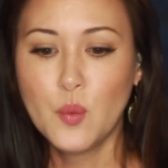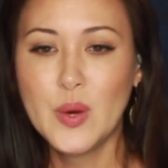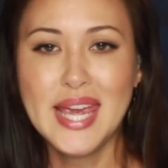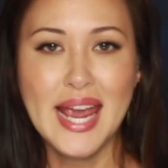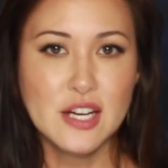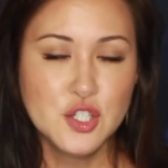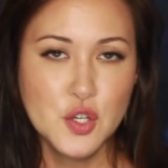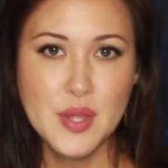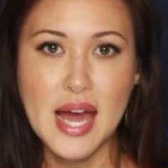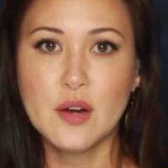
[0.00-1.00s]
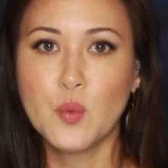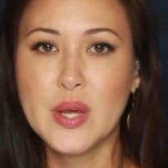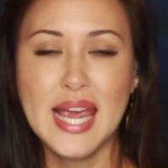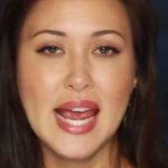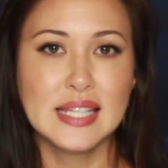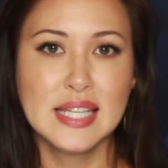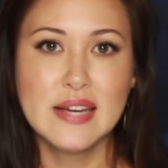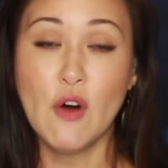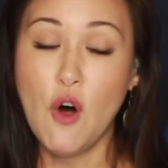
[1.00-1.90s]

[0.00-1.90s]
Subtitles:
We can't do that. We can't leave